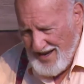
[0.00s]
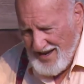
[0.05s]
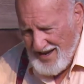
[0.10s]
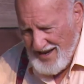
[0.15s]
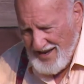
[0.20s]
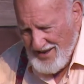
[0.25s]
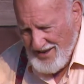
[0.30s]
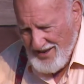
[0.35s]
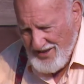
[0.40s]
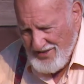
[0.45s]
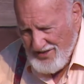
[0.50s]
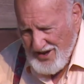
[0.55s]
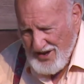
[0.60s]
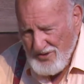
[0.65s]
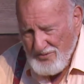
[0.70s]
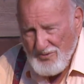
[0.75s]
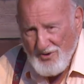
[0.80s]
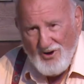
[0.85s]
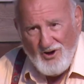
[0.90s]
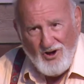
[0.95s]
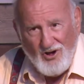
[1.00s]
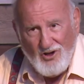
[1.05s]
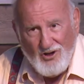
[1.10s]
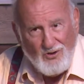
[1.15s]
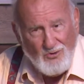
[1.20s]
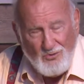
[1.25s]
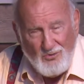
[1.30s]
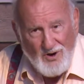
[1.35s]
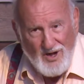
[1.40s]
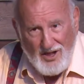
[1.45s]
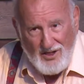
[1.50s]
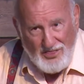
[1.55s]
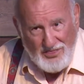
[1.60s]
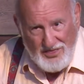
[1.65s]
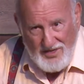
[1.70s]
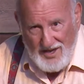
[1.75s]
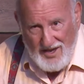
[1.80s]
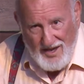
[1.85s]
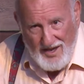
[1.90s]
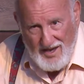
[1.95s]
they were all
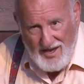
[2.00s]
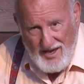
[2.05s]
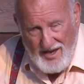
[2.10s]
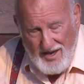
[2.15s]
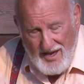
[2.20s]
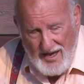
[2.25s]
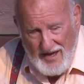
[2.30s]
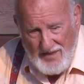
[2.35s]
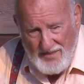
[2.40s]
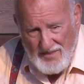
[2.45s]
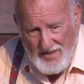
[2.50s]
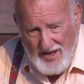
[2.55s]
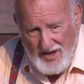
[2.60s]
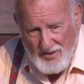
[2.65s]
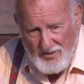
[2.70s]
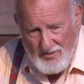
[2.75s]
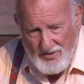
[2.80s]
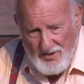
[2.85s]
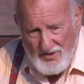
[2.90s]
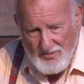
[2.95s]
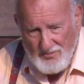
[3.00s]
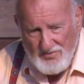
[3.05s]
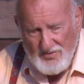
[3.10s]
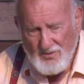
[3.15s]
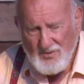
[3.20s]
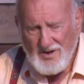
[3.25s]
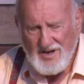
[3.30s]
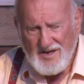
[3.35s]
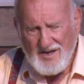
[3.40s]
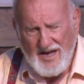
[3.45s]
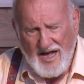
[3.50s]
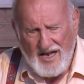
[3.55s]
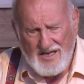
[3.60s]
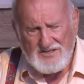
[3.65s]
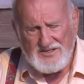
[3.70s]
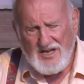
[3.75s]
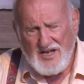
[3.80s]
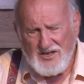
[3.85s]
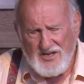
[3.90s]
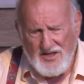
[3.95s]
wealthy, and they, I'll
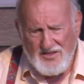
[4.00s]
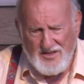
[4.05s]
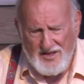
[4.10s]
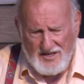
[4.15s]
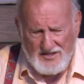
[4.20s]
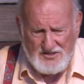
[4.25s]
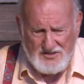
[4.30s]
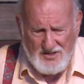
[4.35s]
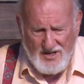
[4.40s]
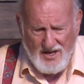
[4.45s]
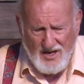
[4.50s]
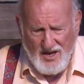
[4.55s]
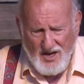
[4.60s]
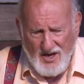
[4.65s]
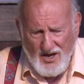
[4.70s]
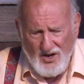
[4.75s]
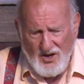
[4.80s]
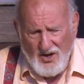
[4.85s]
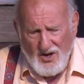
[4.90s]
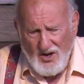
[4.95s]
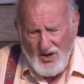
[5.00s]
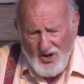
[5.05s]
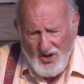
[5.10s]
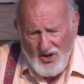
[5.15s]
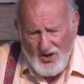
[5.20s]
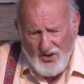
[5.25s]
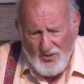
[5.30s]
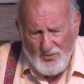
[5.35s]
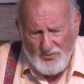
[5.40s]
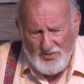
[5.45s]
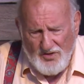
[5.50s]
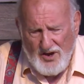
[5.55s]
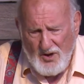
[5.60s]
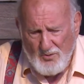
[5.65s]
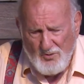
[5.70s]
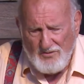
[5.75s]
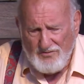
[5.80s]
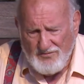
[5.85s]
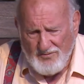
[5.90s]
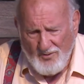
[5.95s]
tell you this, they
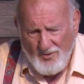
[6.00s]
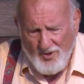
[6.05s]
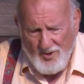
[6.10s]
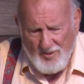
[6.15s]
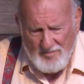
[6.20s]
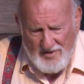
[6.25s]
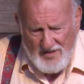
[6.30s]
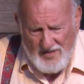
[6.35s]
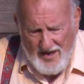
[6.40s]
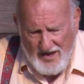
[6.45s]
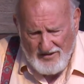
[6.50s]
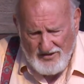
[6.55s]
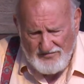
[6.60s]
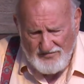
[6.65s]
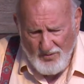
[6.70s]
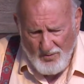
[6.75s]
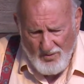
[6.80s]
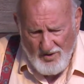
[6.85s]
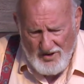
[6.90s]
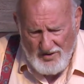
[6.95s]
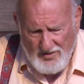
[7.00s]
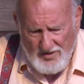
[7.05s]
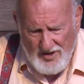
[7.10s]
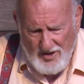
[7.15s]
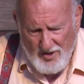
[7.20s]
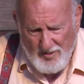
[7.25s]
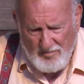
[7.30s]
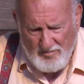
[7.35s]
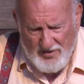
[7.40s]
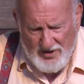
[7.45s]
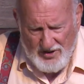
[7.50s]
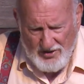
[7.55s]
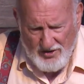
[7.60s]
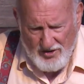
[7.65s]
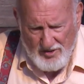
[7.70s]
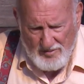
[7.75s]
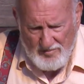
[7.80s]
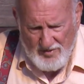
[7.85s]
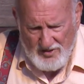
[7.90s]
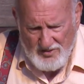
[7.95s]
were formed in that 400-year
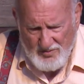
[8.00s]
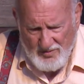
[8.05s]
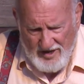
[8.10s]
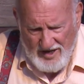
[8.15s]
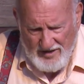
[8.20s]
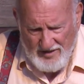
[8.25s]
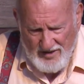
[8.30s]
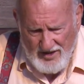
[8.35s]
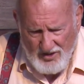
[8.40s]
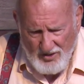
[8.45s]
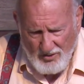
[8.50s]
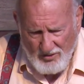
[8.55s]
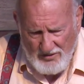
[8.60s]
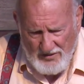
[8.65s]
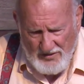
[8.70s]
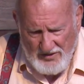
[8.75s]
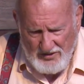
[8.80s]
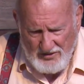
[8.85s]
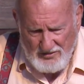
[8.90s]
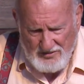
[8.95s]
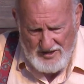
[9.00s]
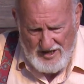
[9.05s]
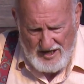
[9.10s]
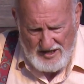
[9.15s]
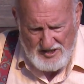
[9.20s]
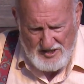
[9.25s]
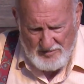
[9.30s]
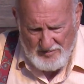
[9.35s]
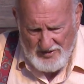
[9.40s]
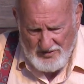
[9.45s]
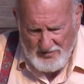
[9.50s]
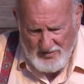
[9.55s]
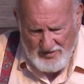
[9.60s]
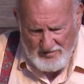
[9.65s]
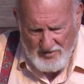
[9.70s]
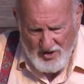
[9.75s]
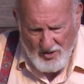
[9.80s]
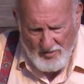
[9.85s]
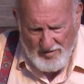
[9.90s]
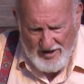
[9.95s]
period between the Old and the New Testament
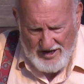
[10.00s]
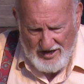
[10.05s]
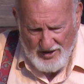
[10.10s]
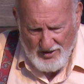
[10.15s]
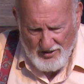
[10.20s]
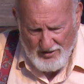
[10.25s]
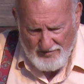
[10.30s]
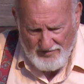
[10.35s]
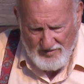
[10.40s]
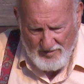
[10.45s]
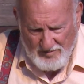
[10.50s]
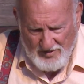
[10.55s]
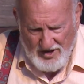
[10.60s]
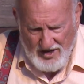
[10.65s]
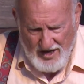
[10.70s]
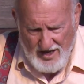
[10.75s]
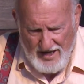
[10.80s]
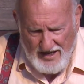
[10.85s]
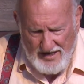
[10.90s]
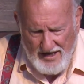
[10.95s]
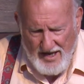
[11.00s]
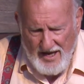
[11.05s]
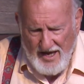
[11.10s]
when nobody heard from God.